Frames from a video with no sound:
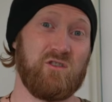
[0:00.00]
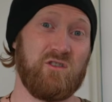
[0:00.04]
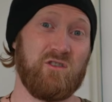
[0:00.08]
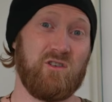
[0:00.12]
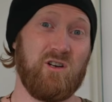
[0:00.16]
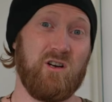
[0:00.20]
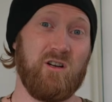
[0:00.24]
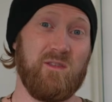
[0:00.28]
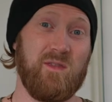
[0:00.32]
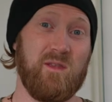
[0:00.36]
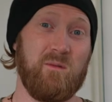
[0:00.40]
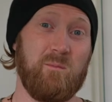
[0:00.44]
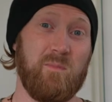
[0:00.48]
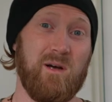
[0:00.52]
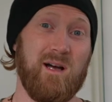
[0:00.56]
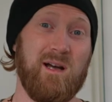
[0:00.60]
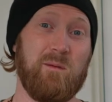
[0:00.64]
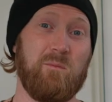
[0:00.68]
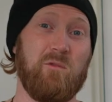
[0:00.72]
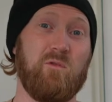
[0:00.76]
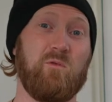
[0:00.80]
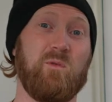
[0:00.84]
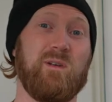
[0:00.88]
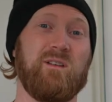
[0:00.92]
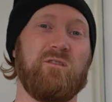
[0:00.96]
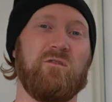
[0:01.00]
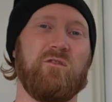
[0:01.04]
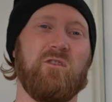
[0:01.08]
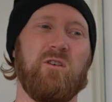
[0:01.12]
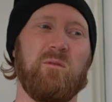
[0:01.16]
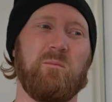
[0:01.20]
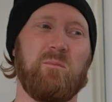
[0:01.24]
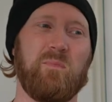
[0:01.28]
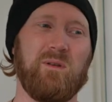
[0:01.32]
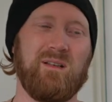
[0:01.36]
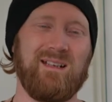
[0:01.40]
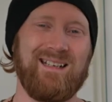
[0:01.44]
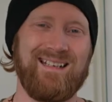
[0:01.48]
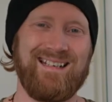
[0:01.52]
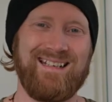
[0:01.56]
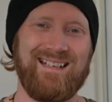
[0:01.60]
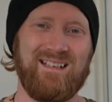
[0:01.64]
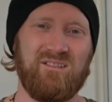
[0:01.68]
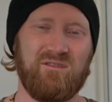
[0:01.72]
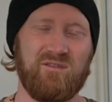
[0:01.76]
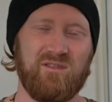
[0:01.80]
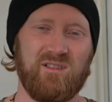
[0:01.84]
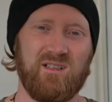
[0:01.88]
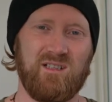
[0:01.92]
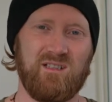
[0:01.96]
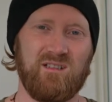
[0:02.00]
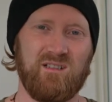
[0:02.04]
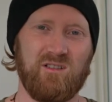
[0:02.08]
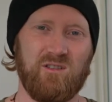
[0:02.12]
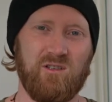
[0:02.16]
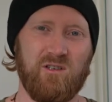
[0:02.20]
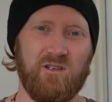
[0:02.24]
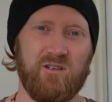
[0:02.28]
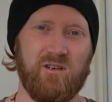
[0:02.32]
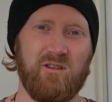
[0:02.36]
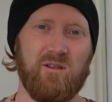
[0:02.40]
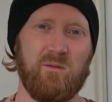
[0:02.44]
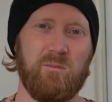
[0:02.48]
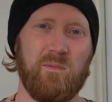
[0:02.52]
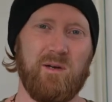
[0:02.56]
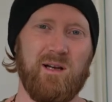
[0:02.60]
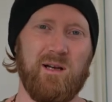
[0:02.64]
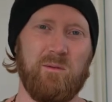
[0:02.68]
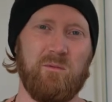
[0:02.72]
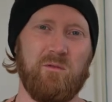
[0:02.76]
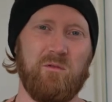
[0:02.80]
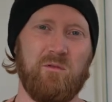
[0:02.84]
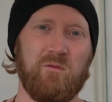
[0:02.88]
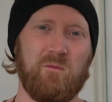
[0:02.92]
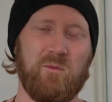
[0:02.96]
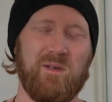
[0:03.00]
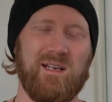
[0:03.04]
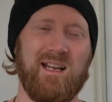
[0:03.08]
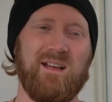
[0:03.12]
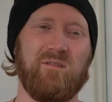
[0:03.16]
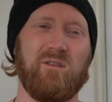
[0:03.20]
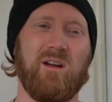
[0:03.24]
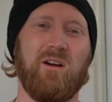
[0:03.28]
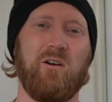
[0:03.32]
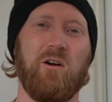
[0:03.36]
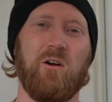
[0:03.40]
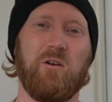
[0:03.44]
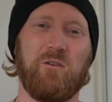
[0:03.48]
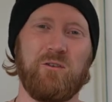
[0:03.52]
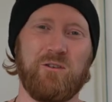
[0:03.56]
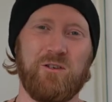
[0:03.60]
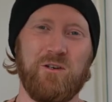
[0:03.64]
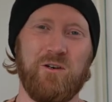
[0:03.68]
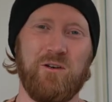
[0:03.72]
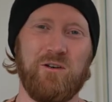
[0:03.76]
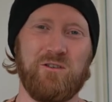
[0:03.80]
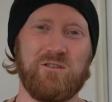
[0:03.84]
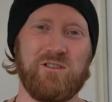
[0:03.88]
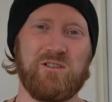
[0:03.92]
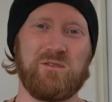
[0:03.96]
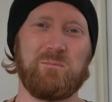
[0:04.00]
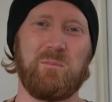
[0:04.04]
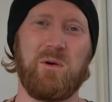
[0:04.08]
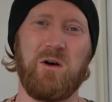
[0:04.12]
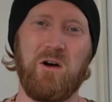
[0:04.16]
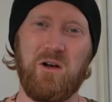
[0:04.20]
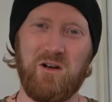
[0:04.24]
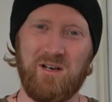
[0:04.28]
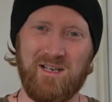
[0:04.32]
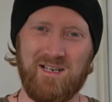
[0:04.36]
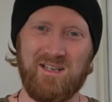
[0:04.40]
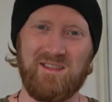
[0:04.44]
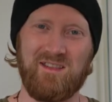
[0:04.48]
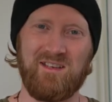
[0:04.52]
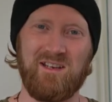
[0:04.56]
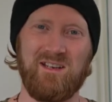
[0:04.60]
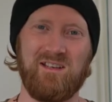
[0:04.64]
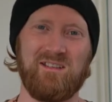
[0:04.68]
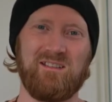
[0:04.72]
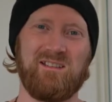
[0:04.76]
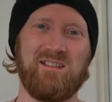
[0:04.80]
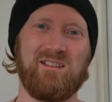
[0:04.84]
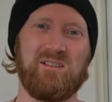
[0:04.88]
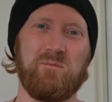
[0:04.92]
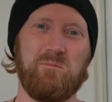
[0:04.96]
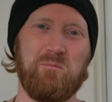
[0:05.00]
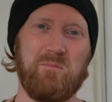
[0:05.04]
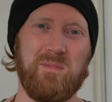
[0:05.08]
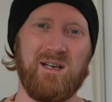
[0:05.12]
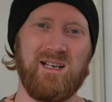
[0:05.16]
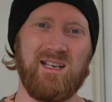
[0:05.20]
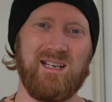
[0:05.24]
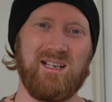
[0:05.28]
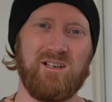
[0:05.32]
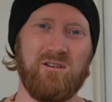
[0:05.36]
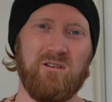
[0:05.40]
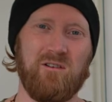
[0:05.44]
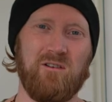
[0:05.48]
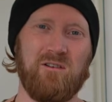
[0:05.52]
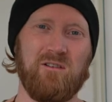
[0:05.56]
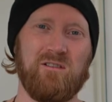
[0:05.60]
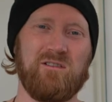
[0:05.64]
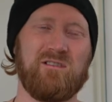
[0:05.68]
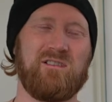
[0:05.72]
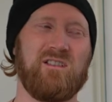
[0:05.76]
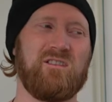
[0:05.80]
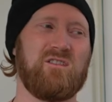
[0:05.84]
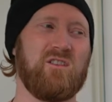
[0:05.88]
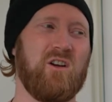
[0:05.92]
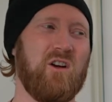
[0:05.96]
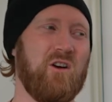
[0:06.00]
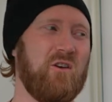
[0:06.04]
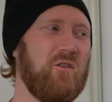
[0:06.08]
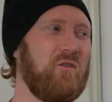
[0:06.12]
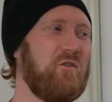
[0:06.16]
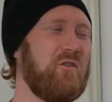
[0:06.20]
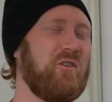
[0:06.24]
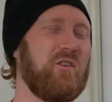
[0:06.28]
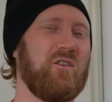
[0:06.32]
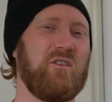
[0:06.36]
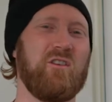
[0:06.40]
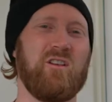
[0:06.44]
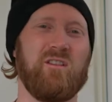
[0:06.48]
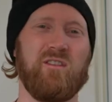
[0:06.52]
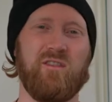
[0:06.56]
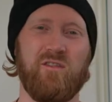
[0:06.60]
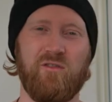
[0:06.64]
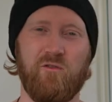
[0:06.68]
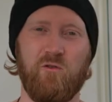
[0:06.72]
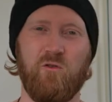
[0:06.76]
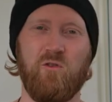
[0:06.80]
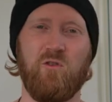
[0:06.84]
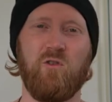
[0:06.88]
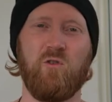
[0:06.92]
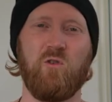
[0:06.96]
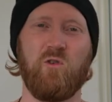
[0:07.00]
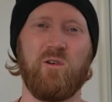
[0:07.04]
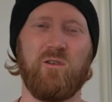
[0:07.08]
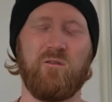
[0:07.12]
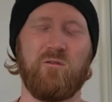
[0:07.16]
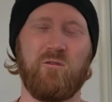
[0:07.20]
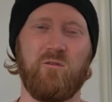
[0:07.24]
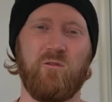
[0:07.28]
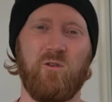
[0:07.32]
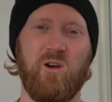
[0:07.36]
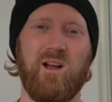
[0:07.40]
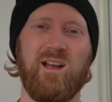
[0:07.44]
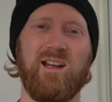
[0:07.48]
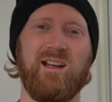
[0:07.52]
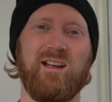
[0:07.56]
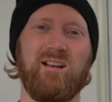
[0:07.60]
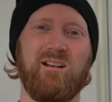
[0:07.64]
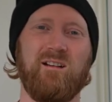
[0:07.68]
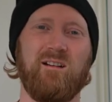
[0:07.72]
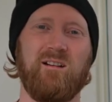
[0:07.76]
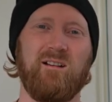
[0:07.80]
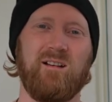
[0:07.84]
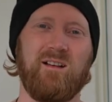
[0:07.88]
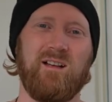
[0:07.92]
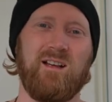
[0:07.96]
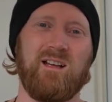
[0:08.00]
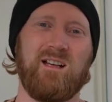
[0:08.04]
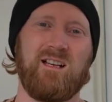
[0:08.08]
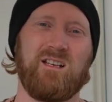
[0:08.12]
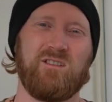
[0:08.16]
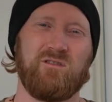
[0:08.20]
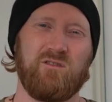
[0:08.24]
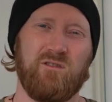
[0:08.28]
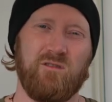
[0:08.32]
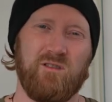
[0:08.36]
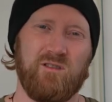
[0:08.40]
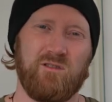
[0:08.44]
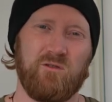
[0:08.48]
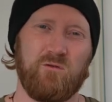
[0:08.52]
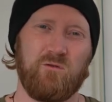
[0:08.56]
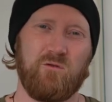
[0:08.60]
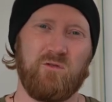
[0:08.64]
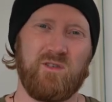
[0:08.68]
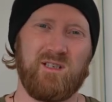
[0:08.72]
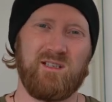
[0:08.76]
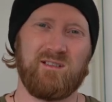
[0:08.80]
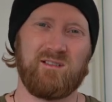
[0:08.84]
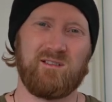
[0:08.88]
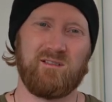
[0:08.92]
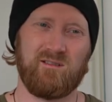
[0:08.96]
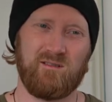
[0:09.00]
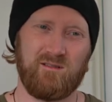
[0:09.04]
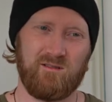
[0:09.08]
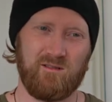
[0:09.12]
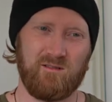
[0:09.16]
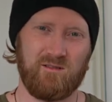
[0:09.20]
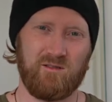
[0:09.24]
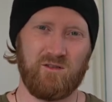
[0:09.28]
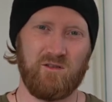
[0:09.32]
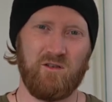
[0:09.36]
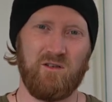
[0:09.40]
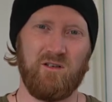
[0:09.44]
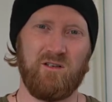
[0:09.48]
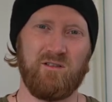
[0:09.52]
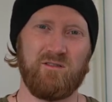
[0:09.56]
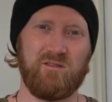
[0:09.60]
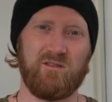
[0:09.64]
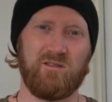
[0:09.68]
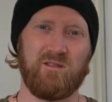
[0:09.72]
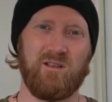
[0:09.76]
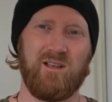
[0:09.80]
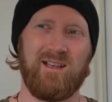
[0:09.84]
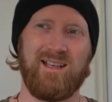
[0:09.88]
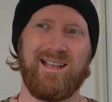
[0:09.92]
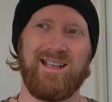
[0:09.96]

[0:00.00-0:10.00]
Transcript: the God in the Bible. We do not believe in the God of the Bible. We have our own gods. It's polytheist. It's many gods. It's Odin and Thor and Freya. So there's all these gods,